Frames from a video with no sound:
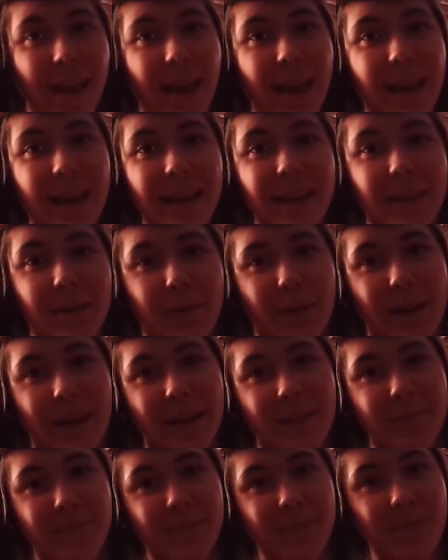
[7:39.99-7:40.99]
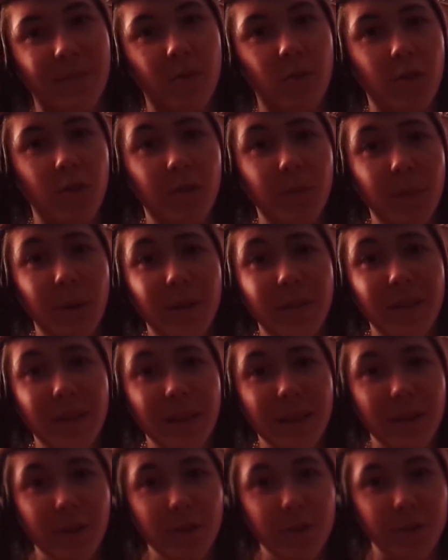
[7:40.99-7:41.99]
anyway, just build a
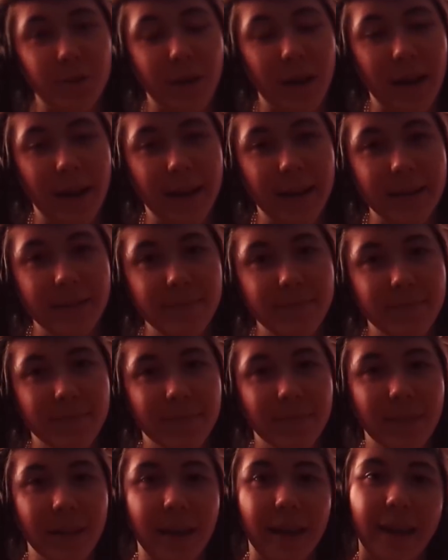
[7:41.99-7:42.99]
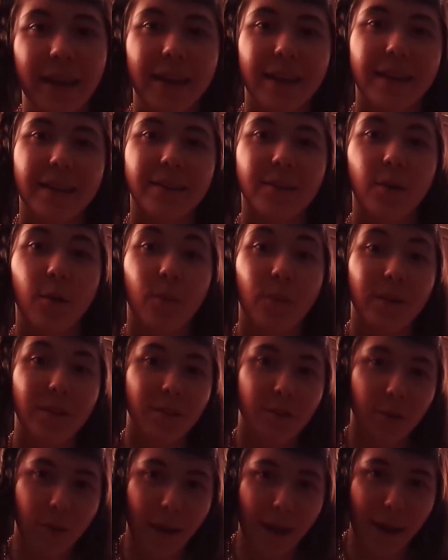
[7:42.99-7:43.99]
little shrine, and
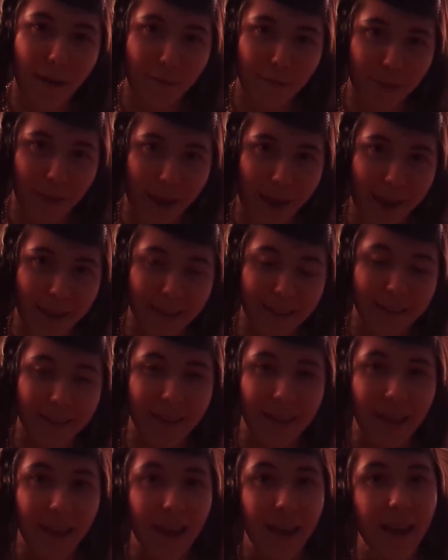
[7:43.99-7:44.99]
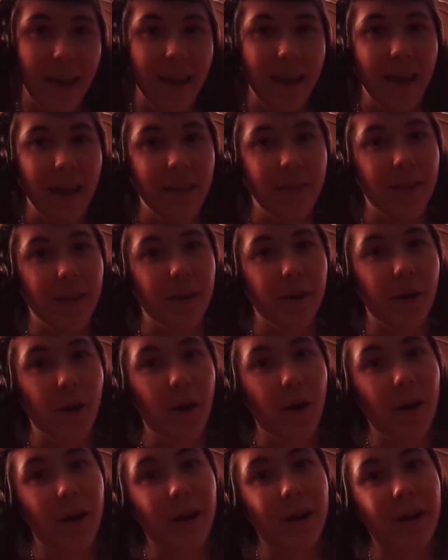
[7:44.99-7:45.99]
once you have that, there
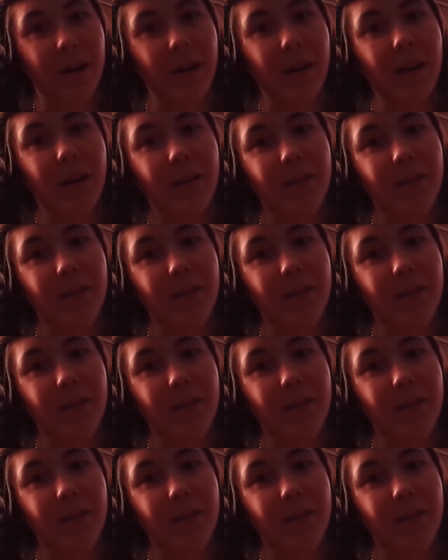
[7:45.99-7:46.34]
are